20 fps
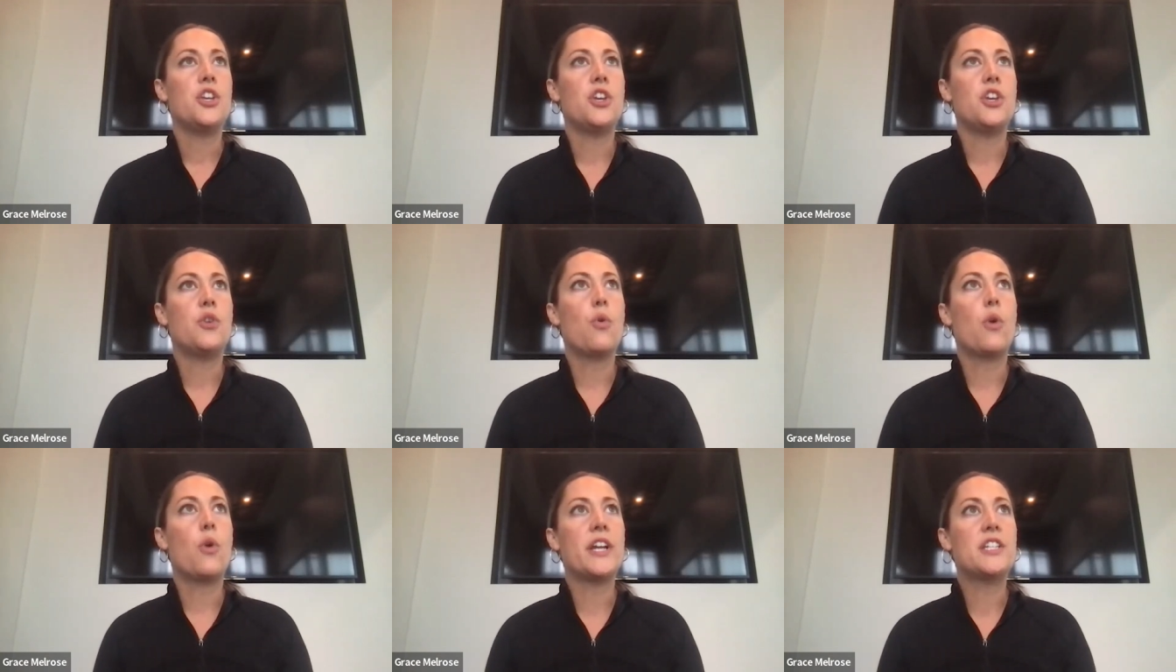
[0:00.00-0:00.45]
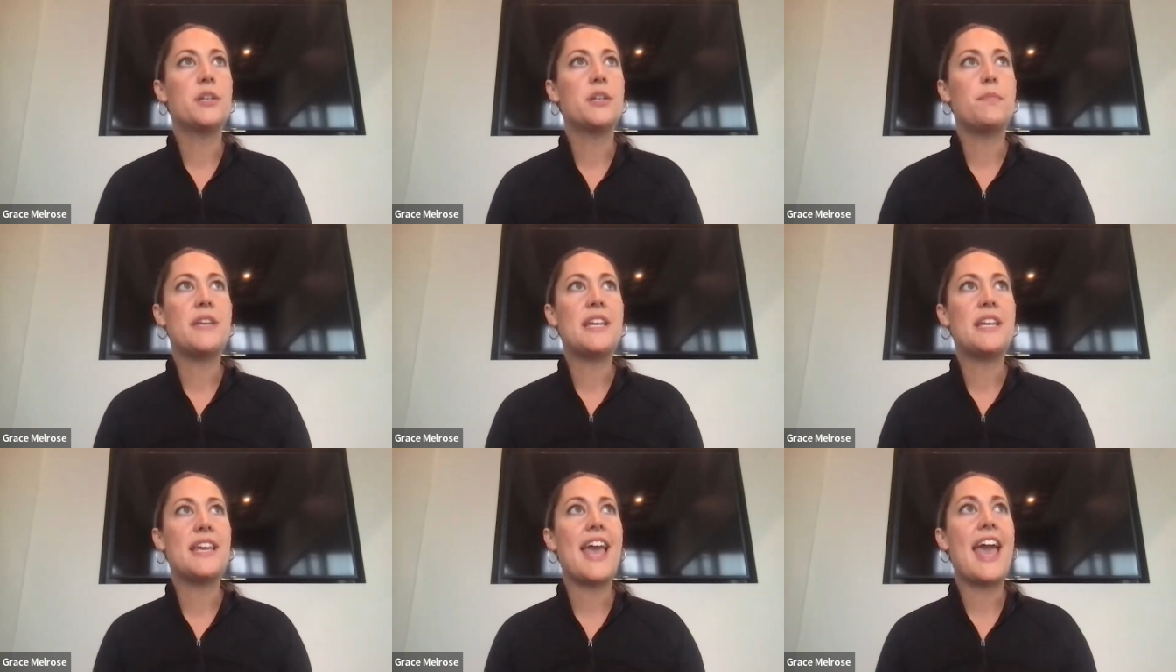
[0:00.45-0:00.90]
going to
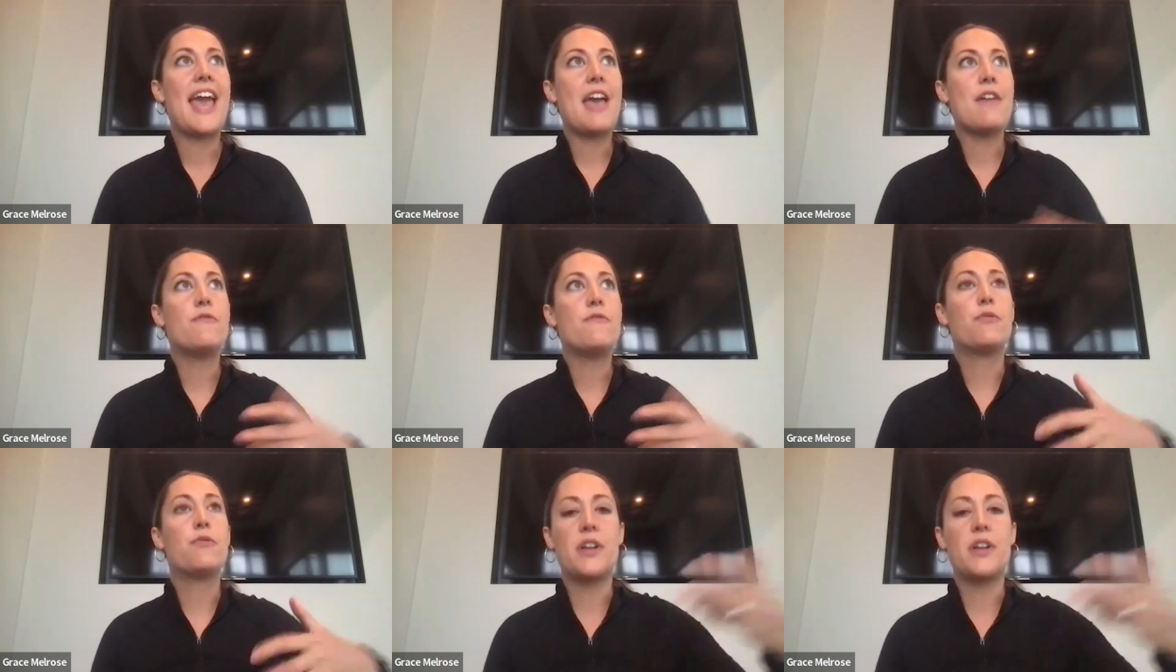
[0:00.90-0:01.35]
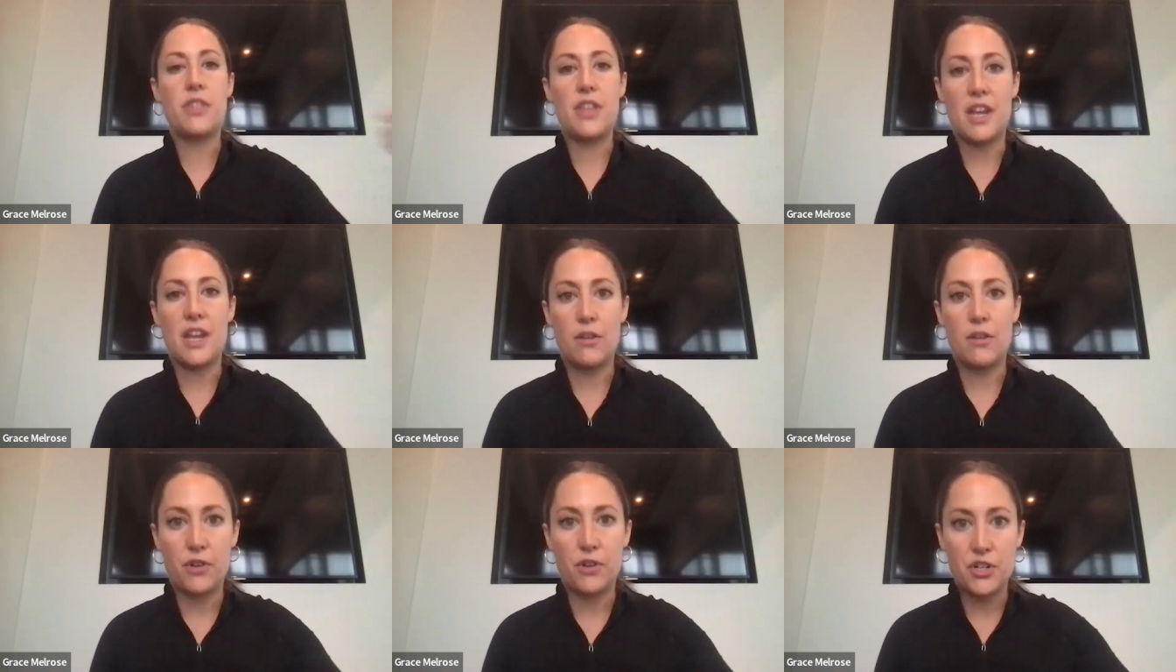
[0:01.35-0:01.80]
be
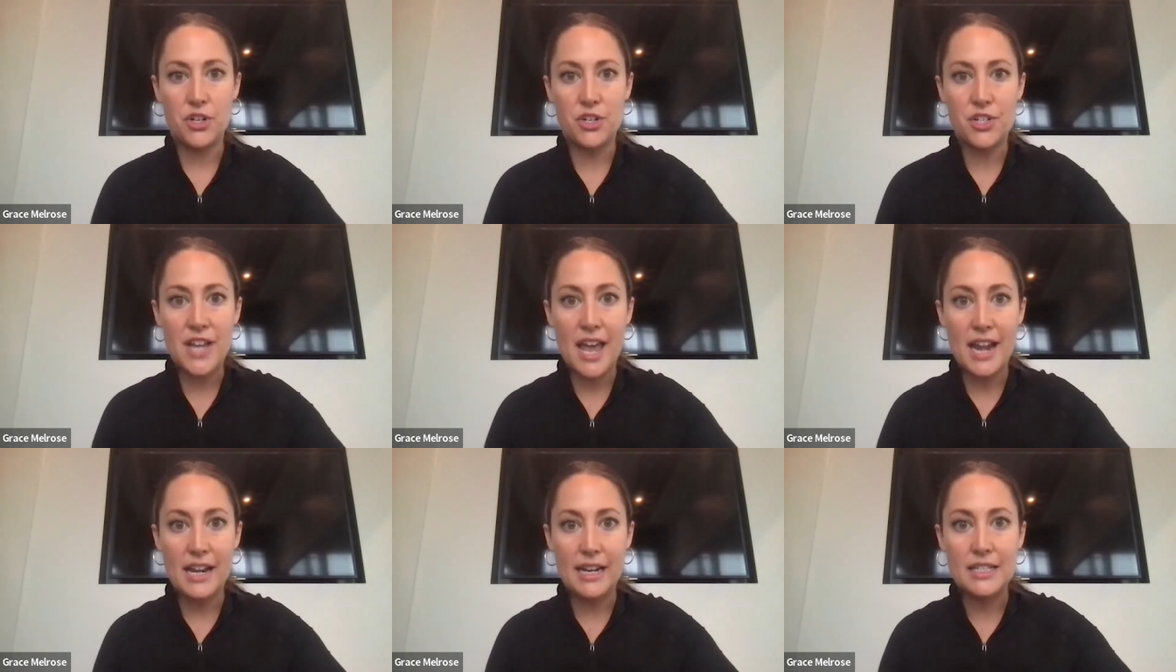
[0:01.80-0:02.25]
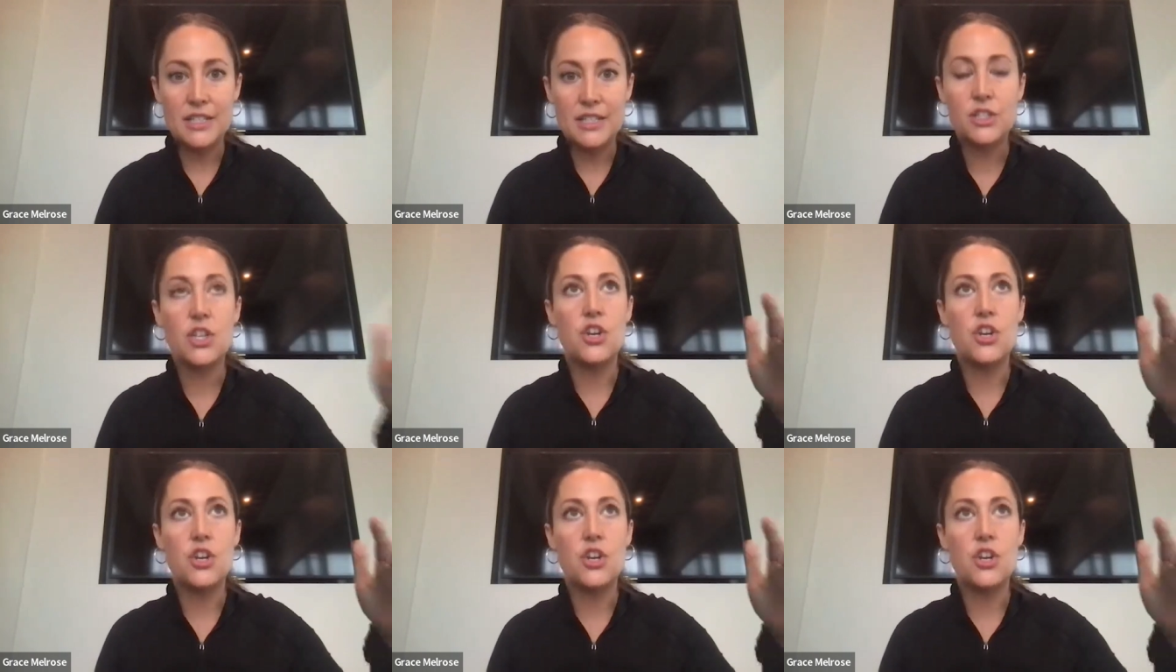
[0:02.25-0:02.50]
everything for your tennis.